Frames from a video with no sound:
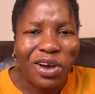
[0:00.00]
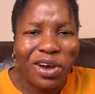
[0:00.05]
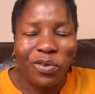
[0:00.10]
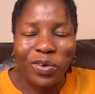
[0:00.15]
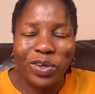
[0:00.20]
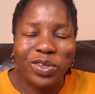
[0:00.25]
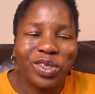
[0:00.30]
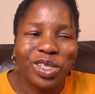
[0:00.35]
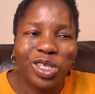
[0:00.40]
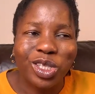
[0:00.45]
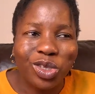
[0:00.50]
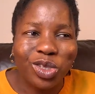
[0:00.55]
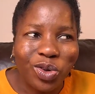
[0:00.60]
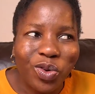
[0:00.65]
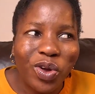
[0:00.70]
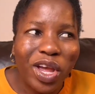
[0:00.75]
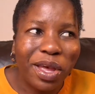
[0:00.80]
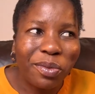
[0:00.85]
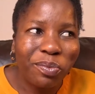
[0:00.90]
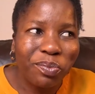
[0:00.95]
which was
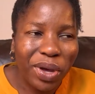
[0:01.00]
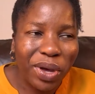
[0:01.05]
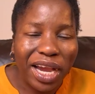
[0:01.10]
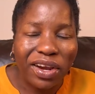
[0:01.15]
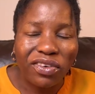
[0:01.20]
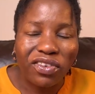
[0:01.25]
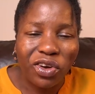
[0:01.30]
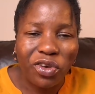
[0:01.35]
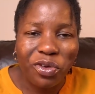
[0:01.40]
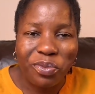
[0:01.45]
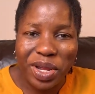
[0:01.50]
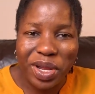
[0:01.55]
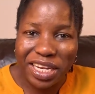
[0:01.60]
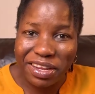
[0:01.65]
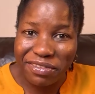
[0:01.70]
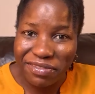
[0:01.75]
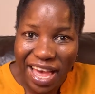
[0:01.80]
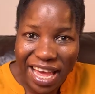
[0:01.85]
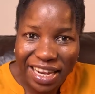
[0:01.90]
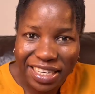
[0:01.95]
through a bank recruitment
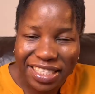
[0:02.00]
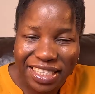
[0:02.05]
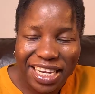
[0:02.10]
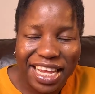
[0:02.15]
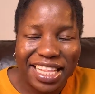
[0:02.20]
event,